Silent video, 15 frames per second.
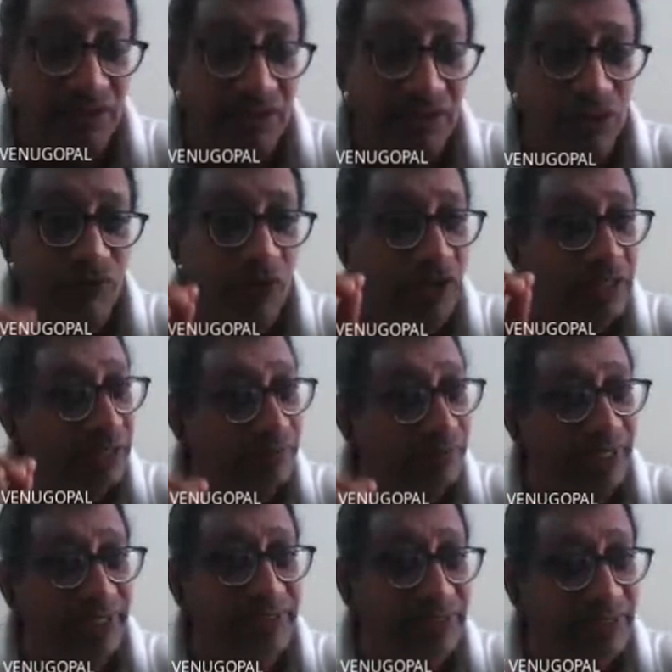So 40
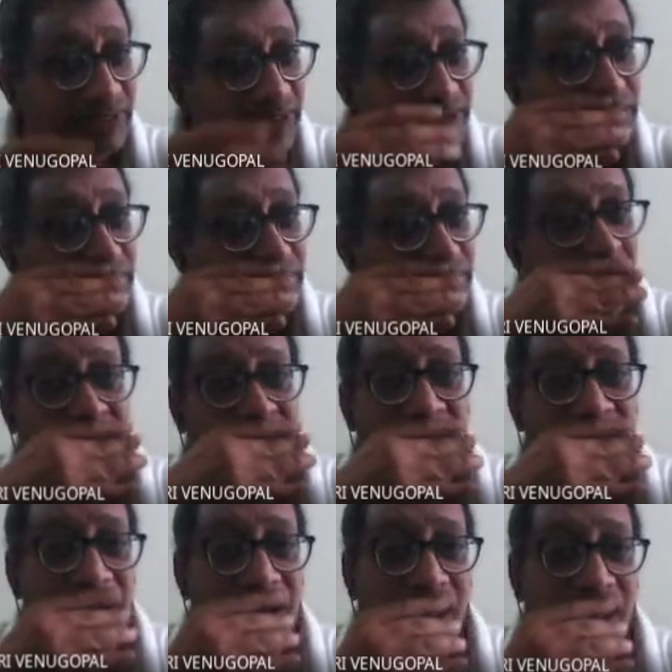minutes in the
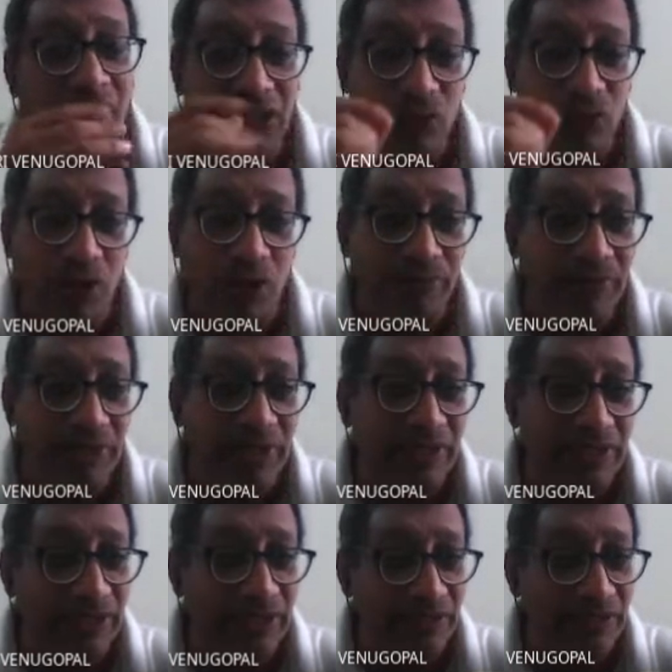system and 1
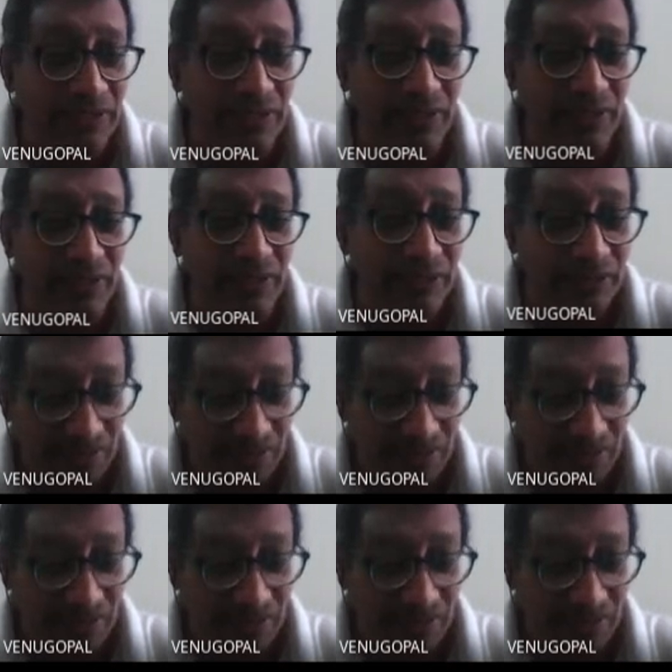minute in the